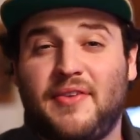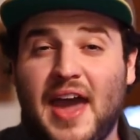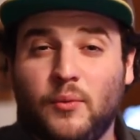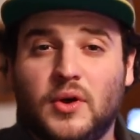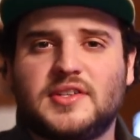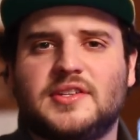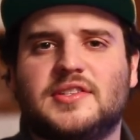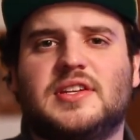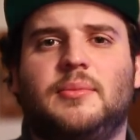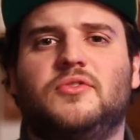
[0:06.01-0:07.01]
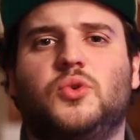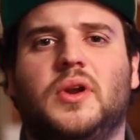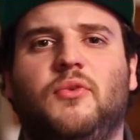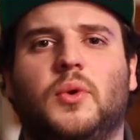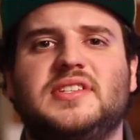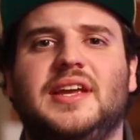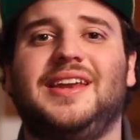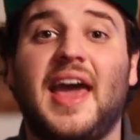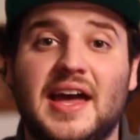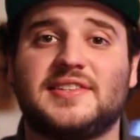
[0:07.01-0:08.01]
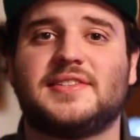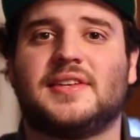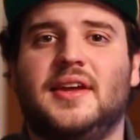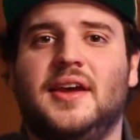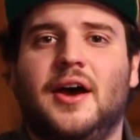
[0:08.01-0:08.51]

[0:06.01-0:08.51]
I've had one since the summer of 2014, yes,